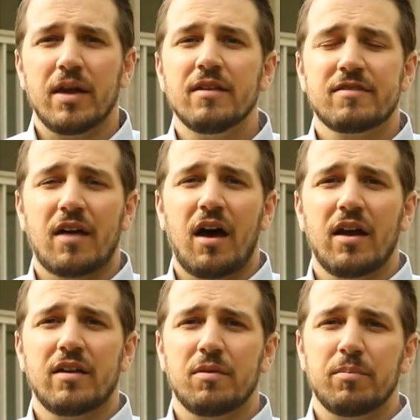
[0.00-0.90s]

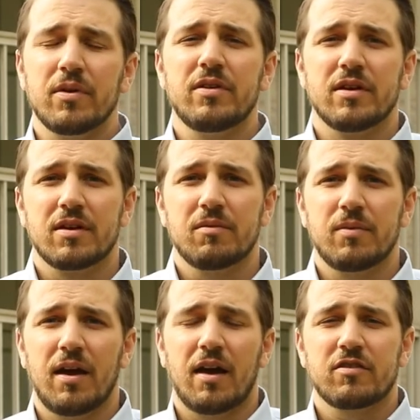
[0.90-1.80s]
Inside the building,
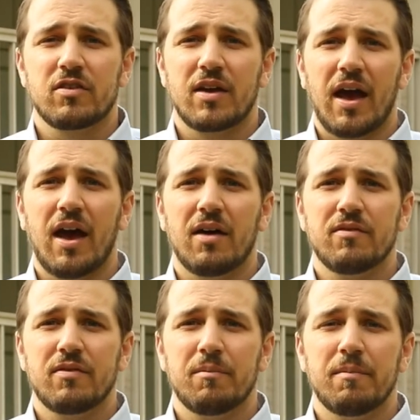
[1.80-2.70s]
we actually
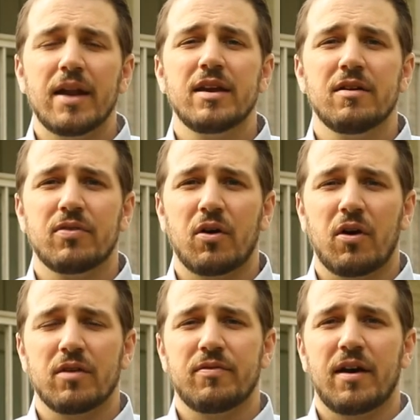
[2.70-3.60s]
have many of the
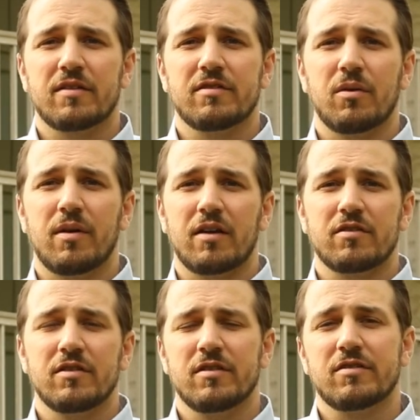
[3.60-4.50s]
artifacts that were
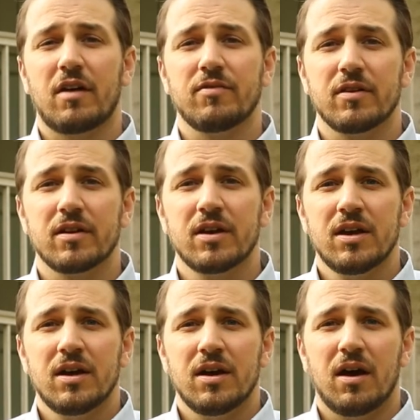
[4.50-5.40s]
actually discovered
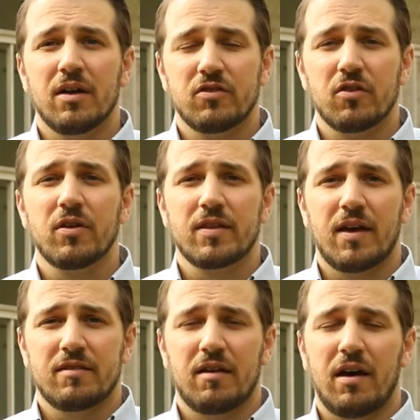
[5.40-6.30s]
during
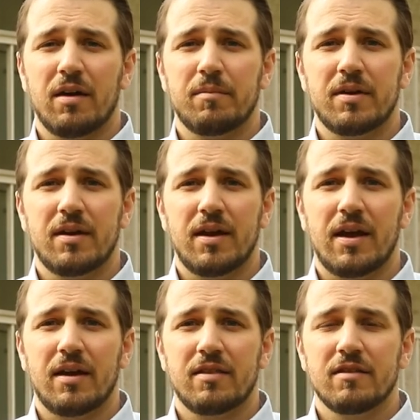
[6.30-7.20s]
that time,
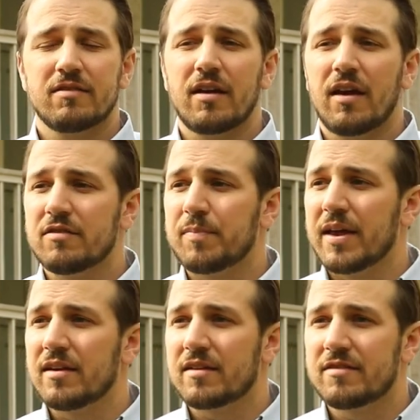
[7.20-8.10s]
and the site has
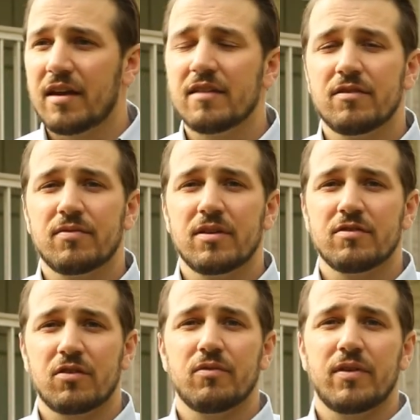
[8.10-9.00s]
been extensively
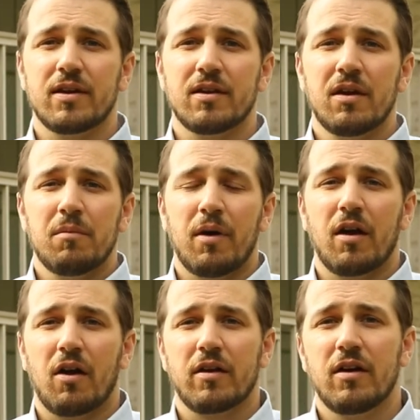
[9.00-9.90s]
surveyed by
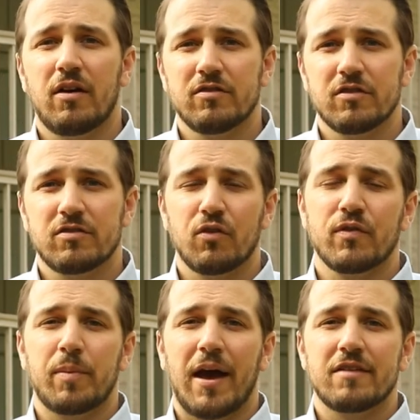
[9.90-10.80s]
archaeologists over
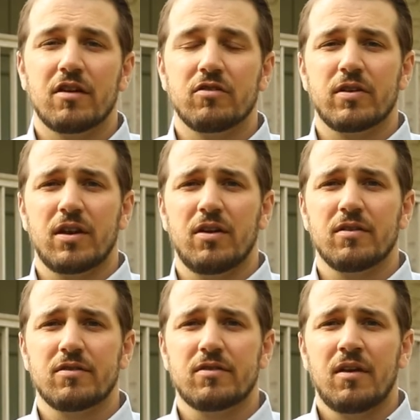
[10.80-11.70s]
the past 100
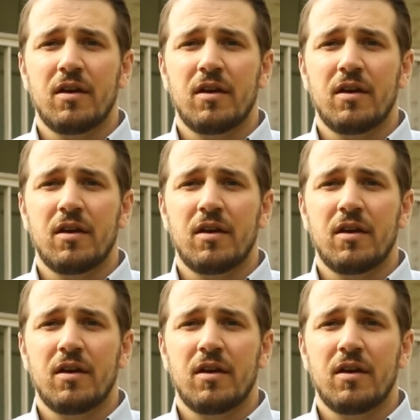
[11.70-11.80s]
years.